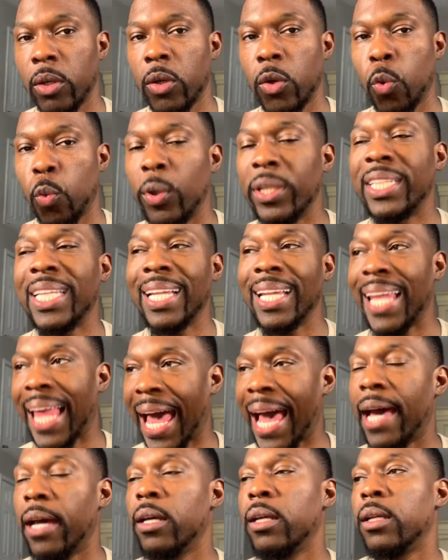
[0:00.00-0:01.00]
with a
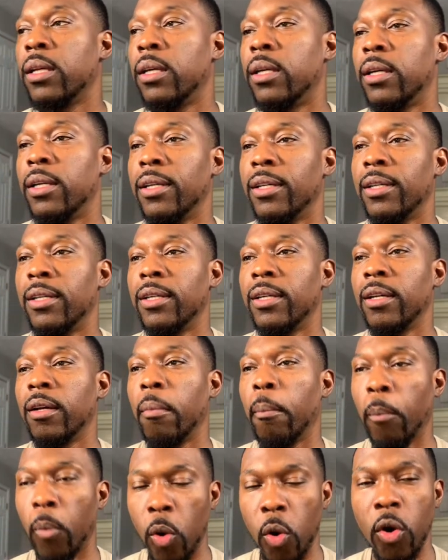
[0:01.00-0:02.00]
lot
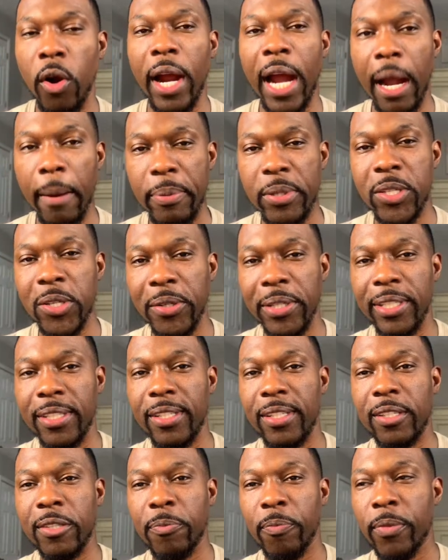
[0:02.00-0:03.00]
more
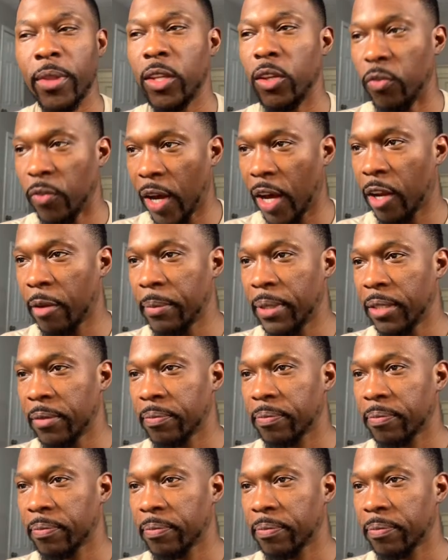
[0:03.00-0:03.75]
opportunities. You follow me?